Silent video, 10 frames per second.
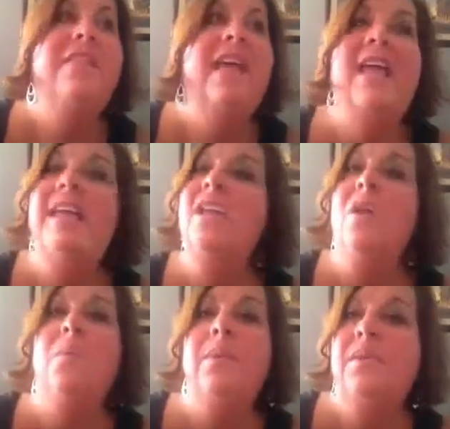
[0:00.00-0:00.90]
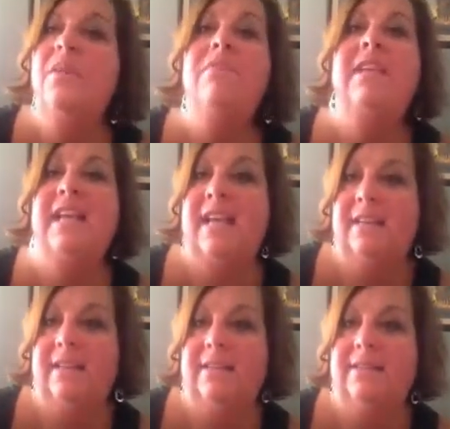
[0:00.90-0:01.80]
They get on with it
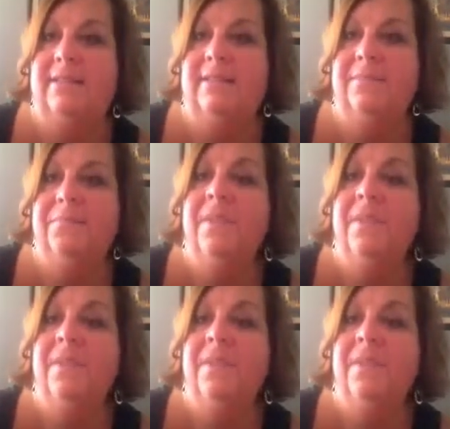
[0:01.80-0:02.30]
regardless.